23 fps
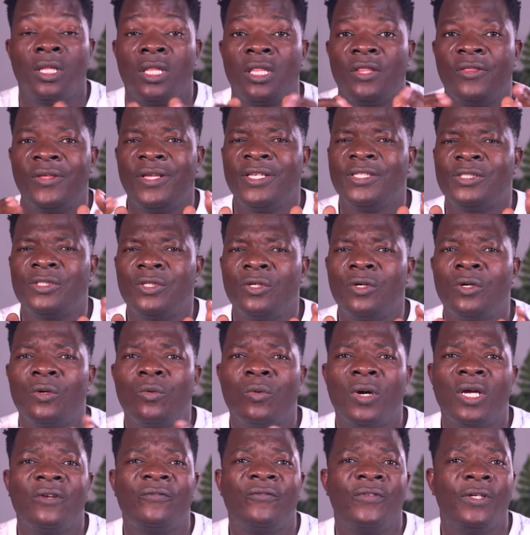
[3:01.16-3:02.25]
There's no
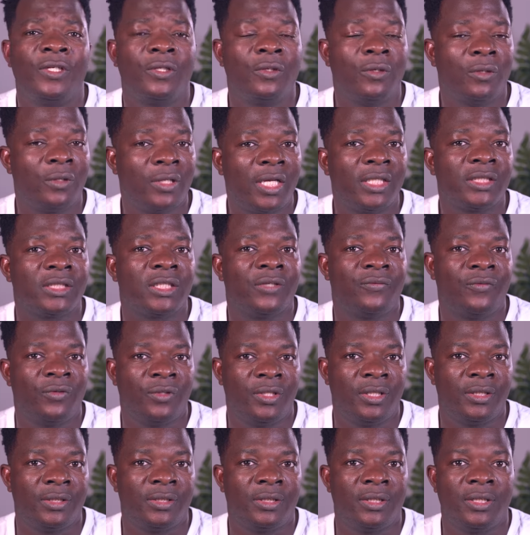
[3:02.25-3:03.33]
one-fit-all answer for
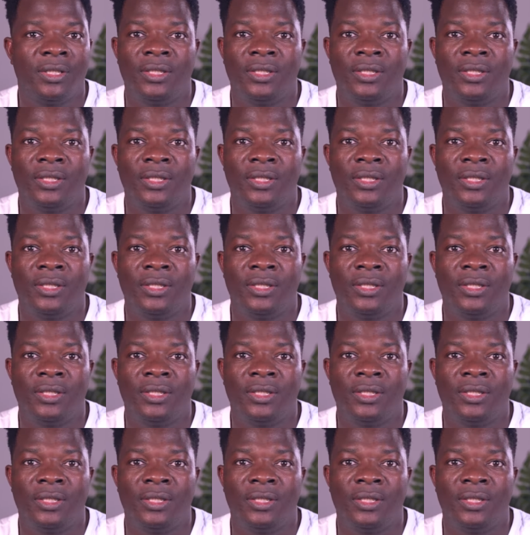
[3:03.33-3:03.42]
this.